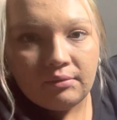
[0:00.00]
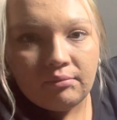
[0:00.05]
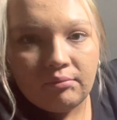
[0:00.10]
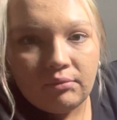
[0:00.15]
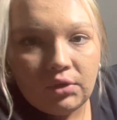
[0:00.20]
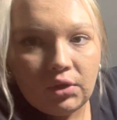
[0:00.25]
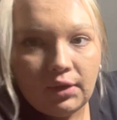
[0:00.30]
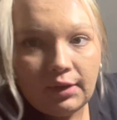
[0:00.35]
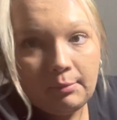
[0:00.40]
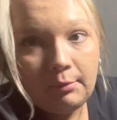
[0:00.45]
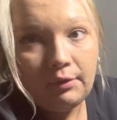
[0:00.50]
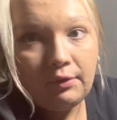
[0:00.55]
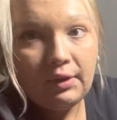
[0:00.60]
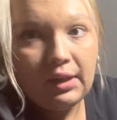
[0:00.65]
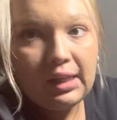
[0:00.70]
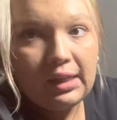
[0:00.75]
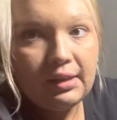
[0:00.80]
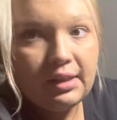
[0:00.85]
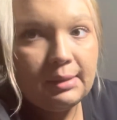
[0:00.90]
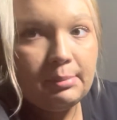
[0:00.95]
So
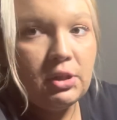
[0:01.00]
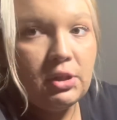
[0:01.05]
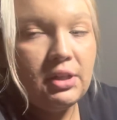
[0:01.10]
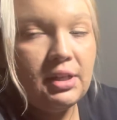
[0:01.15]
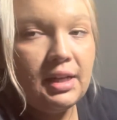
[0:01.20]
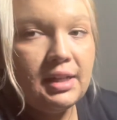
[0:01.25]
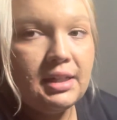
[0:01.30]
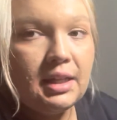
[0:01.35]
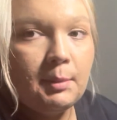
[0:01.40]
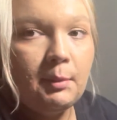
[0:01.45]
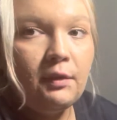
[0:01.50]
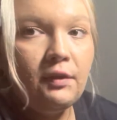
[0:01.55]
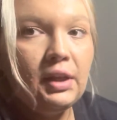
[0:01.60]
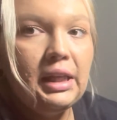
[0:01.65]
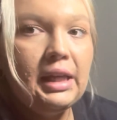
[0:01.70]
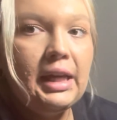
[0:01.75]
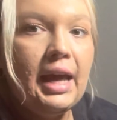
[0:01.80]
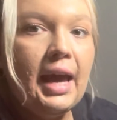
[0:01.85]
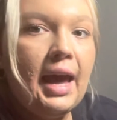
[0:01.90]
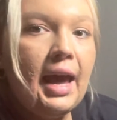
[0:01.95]
this person has
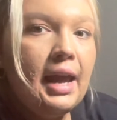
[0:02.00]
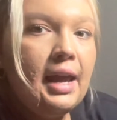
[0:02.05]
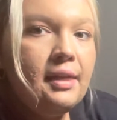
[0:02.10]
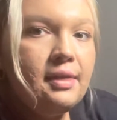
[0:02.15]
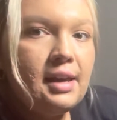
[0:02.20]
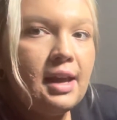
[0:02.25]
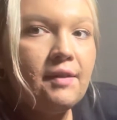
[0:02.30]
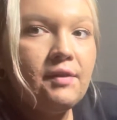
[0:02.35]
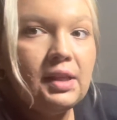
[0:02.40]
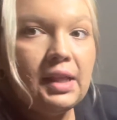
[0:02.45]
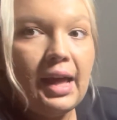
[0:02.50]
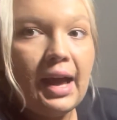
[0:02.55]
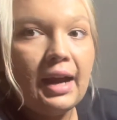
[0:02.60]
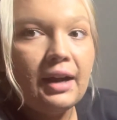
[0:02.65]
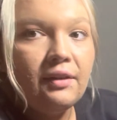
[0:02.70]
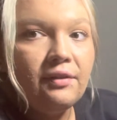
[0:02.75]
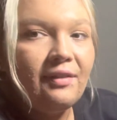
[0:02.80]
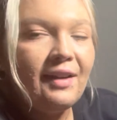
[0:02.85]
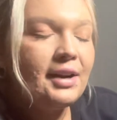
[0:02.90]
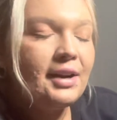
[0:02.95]
hemophilia A, and they have a lack
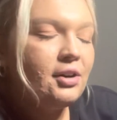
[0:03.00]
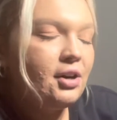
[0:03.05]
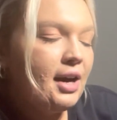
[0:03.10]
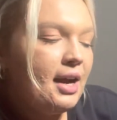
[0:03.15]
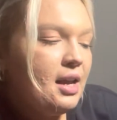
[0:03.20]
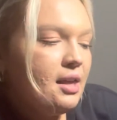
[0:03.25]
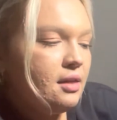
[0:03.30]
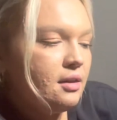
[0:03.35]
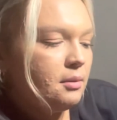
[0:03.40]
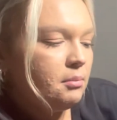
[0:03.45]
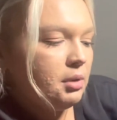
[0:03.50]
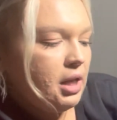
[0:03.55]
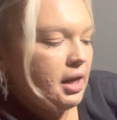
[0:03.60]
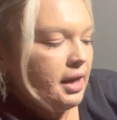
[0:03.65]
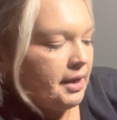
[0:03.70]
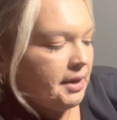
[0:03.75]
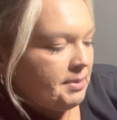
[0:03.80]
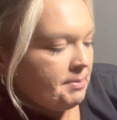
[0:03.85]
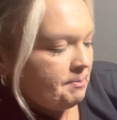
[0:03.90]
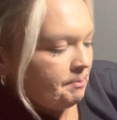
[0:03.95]
of factor 8 in their
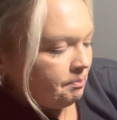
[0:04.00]
blood.